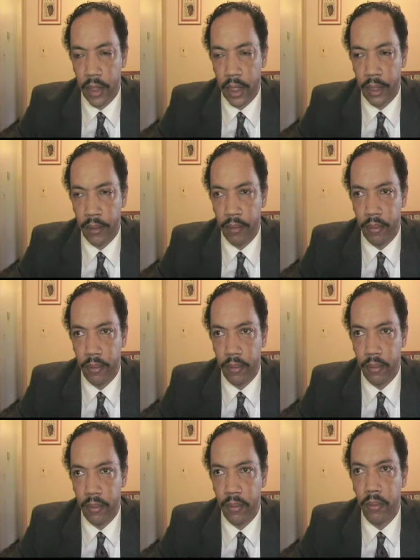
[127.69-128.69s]
uh,
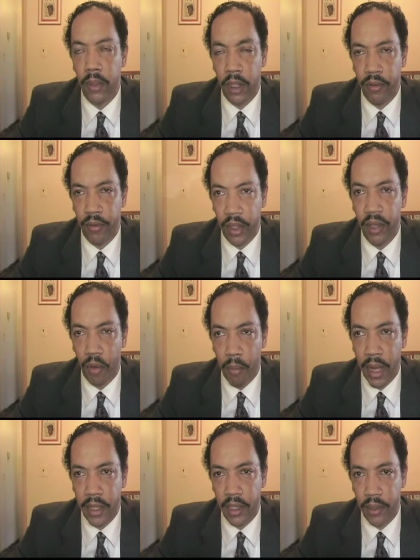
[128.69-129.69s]
leave, leave a
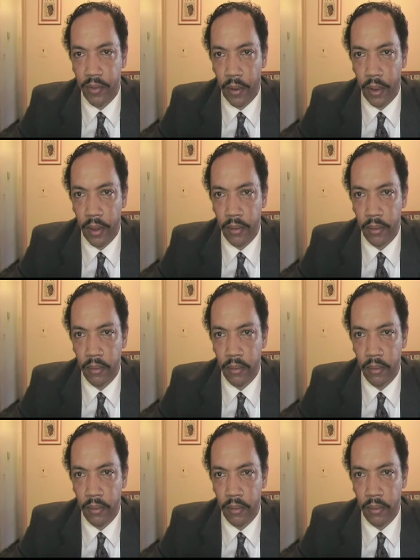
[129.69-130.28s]
message for her.